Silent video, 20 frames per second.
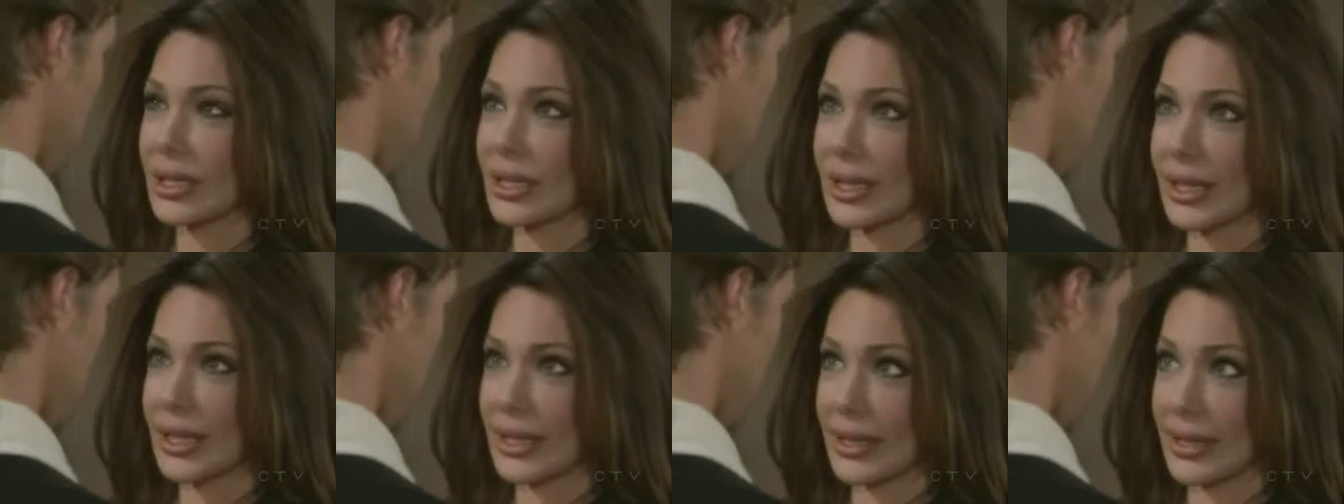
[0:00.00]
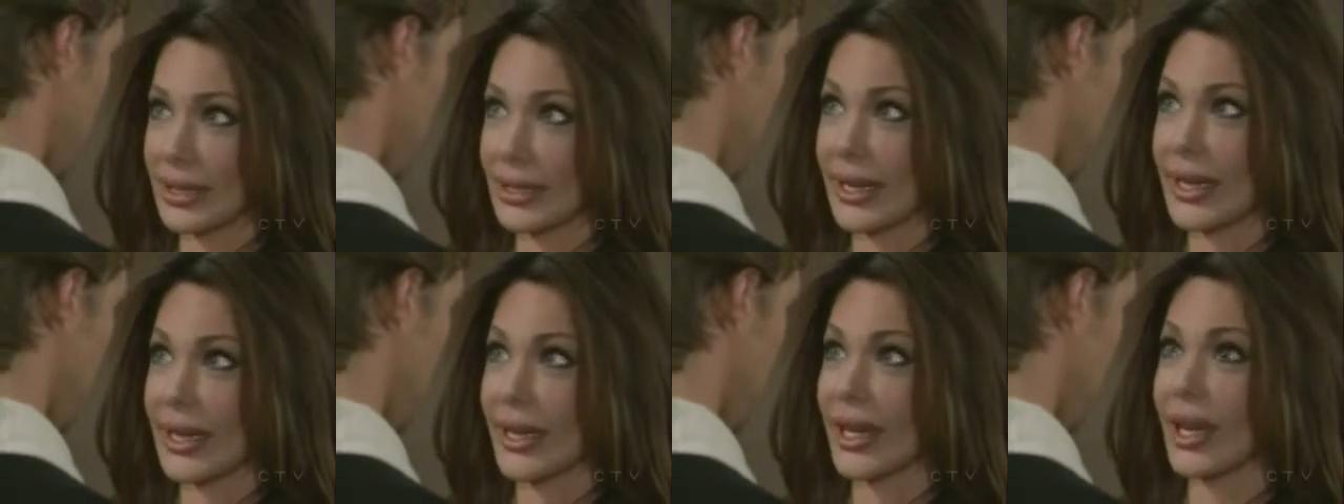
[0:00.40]
It's
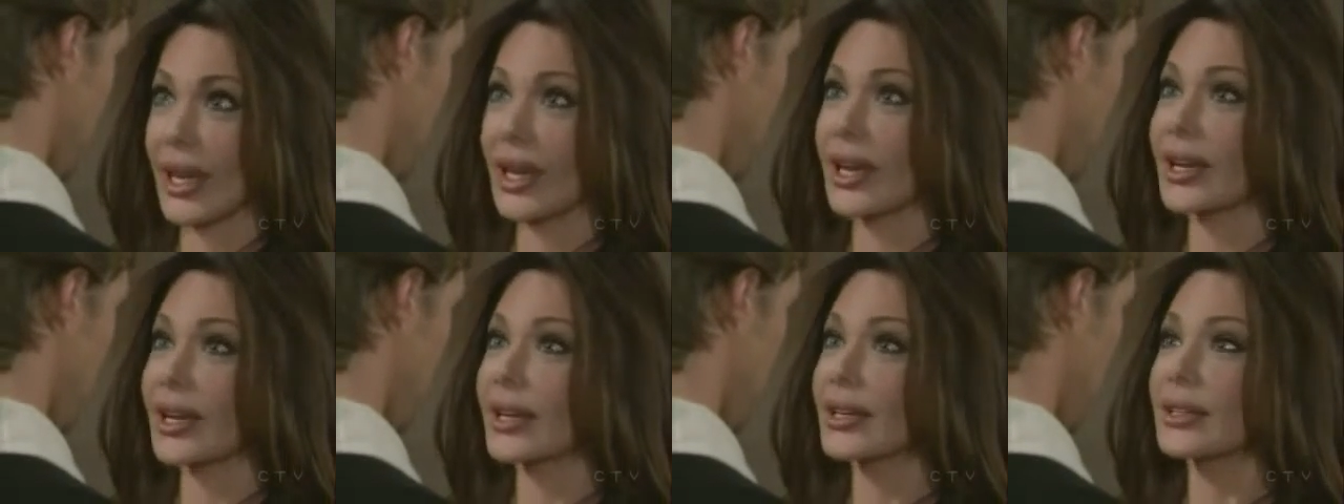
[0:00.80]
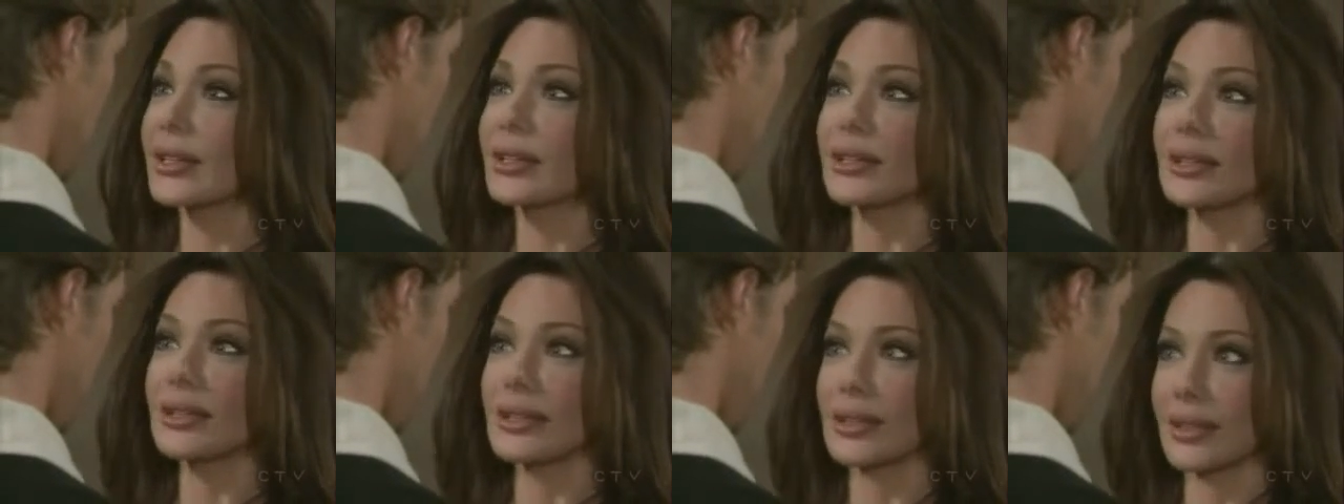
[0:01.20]
saying,
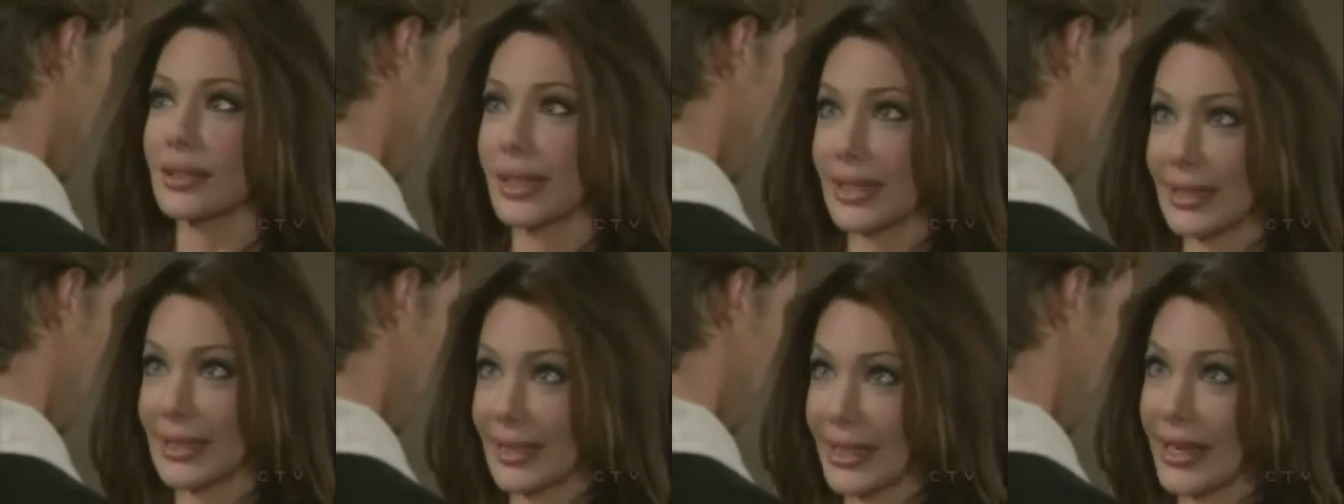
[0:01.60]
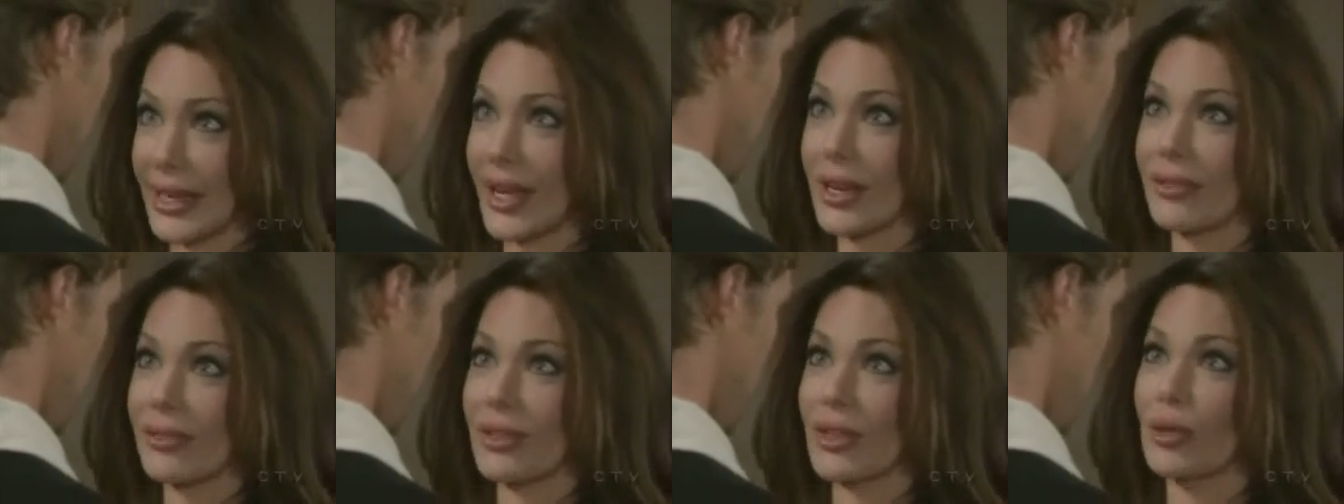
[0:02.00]
let's get out
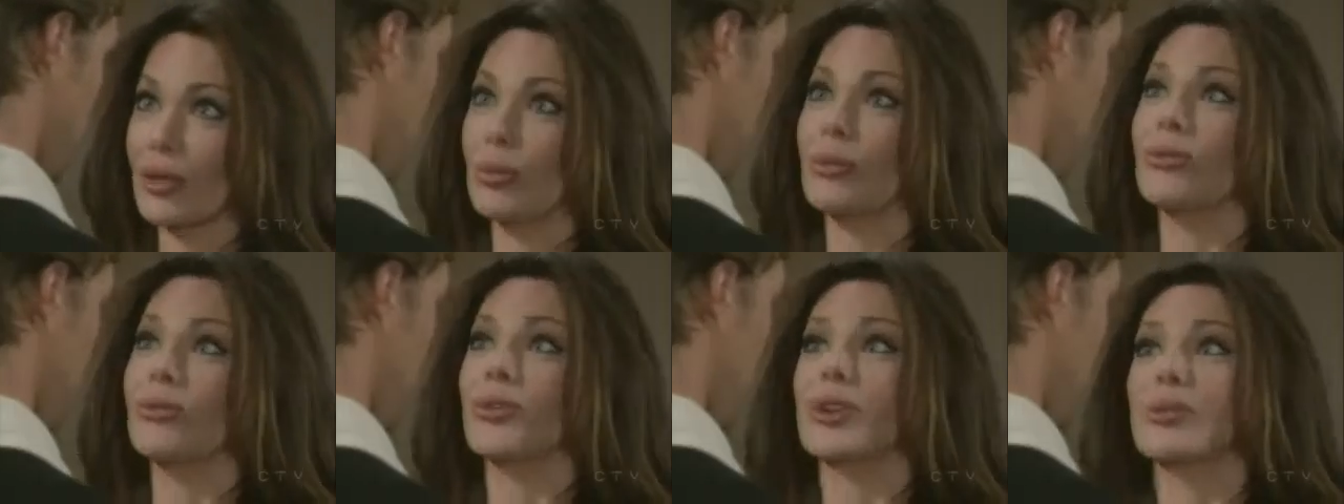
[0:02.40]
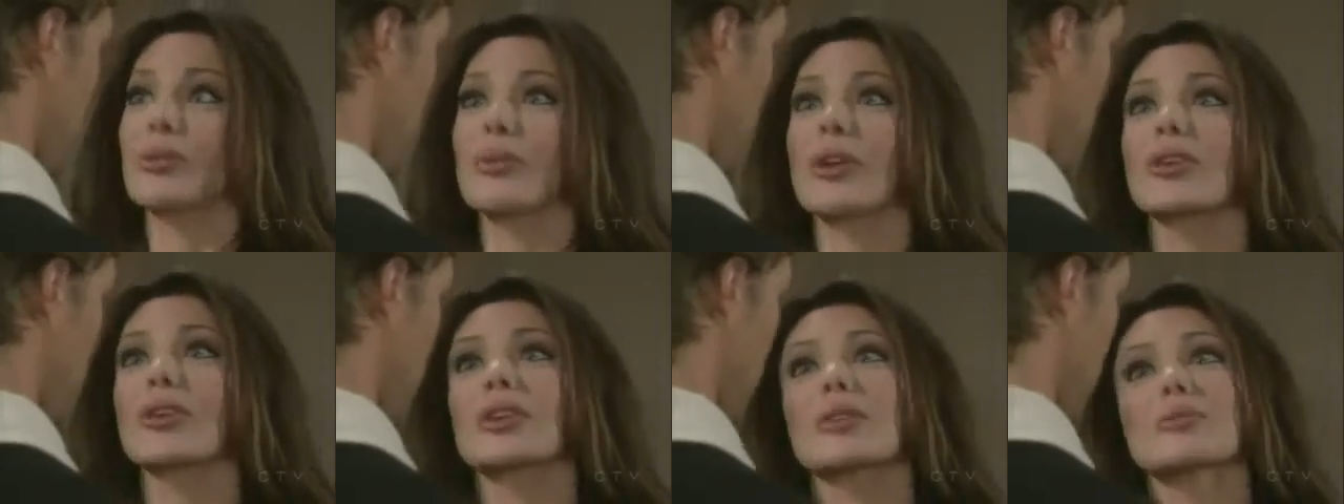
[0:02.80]
of here before your mother
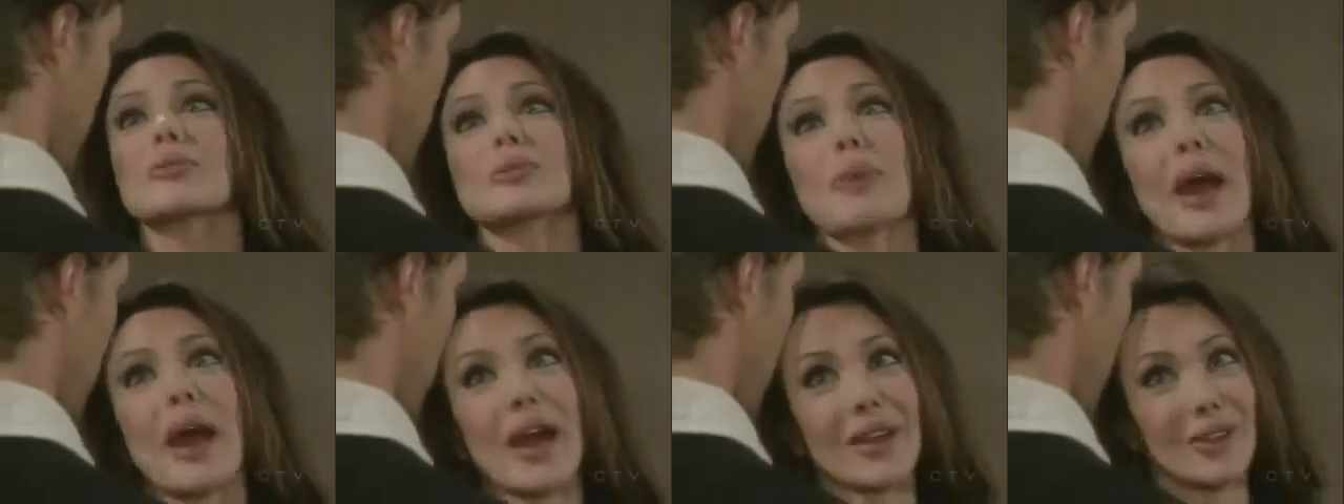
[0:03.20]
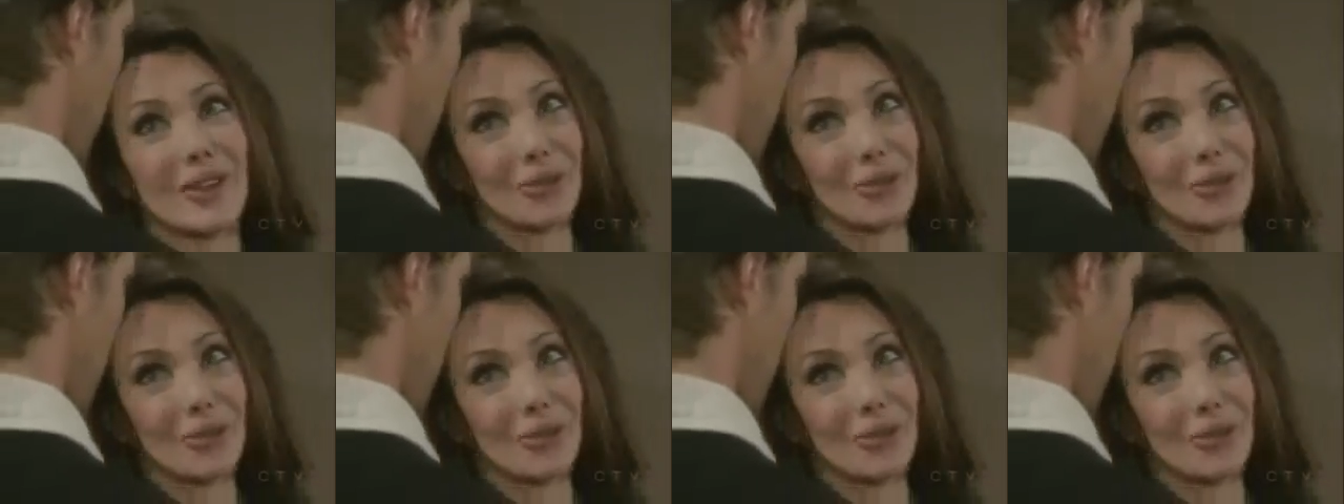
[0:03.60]
comes back.